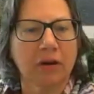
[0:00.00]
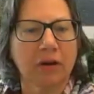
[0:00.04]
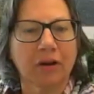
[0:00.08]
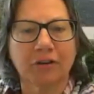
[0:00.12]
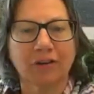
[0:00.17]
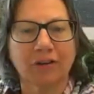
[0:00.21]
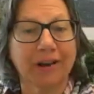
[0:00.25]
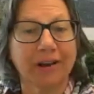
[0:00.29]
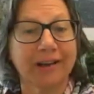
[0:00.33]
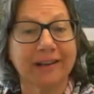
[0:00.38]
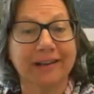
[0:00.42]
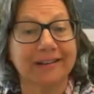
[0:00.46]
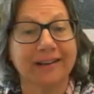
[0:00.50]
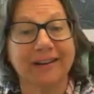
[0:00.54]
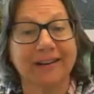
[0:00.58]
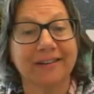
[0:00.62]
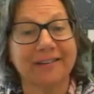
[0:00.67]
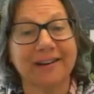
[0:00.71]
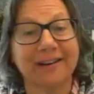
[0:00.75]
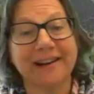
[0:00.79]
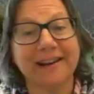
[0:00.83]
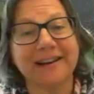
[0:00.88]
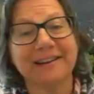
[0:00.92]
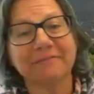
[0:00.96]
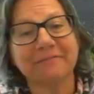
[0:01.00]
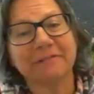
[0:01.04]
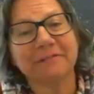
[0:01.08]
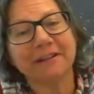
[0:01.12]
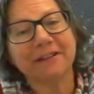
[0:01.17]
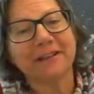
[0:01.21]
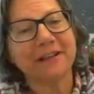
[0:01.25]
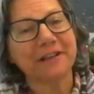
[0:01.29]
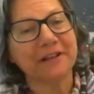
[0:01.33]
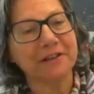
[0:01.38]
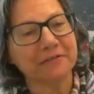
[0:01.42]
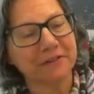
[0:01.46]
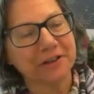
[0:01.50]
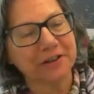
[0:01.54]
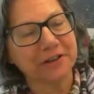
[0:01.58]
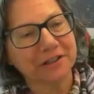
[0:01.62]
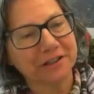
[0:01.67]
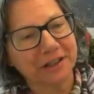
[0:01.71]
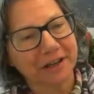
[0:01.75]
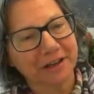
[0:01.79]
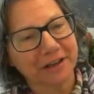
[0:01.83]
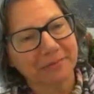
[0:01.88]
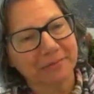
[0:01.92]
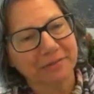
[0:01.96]
Great. All right. Well, thank you for your
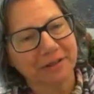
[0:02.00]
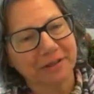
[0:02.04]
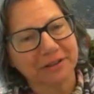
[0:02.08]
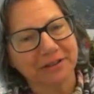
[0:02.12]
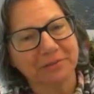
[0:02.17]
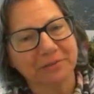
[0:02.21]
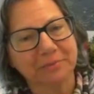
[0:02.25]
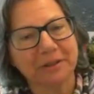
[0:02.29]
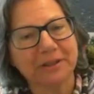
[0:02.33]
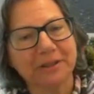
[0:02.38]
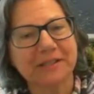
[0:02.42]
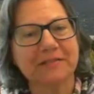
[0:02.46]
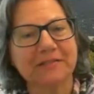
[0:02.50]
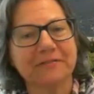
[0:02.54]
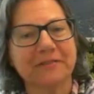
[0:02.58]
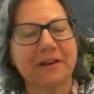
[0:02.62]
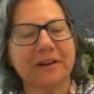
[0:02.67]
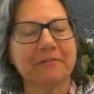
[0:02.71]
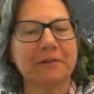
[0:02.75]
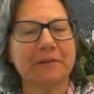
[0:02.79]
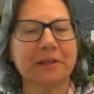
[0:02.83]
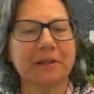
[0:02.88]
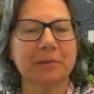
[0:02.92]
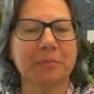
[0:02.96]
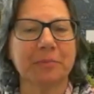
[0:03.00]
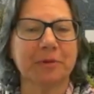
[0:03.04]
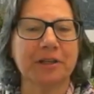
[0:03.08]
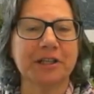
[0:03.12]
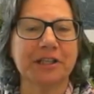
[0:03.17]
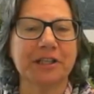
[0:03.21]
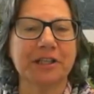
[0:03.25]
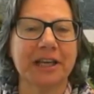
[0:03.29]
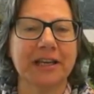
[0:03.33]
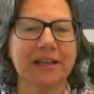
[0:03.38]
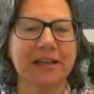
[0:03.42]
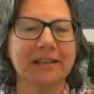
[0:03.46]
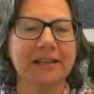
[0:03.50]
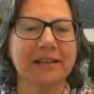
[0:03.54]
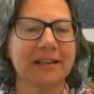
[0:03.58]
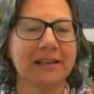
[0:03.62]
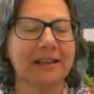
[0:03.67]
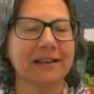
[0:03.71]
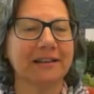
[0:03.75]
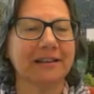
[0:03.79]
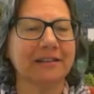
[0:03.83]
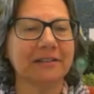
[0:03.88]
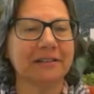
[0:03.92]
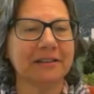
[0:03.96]
time, Dr. Munsif. I really appreciate it.
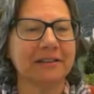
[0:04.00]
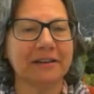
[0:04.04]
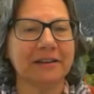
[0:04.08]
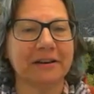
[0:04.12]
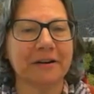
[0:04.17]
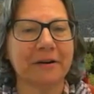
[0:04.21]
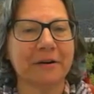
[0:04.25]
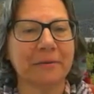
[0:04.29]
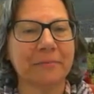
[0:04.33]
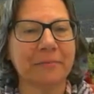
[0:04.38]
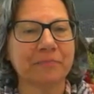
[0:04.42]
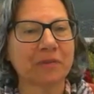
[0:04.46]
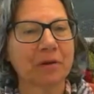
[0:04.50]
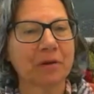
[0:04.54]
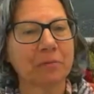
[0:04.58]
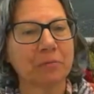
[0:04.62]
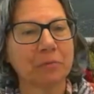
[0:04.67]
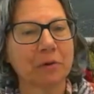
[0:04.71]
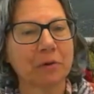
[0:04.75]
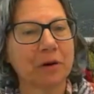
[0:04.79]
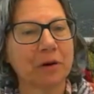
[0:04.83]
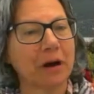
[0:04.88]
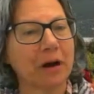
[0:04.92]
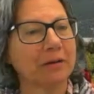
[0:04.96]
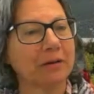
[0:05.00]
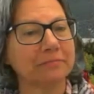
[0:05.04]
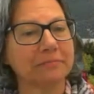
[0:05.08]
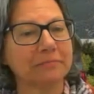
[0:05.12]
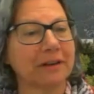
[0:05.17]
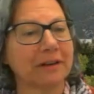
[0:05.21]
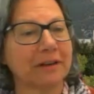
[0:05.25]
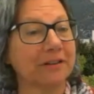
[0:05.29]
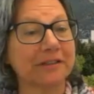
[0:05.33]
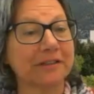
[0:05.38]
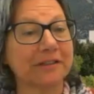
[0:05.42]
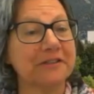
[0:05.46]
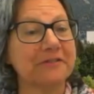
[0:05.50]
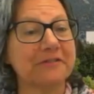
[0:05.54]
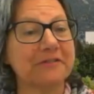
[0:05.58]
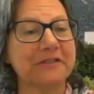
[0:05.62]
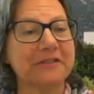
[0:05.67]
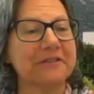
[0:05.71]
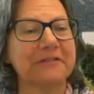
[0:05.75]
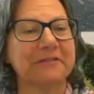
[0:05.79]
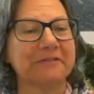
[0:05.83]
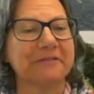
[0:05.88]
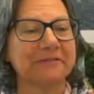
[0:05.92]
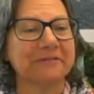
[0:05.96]
And um, I'll see you
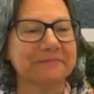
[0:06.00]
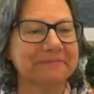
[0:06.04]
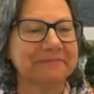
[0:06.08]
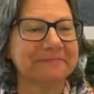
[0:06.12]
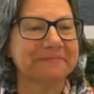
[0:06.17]
soon.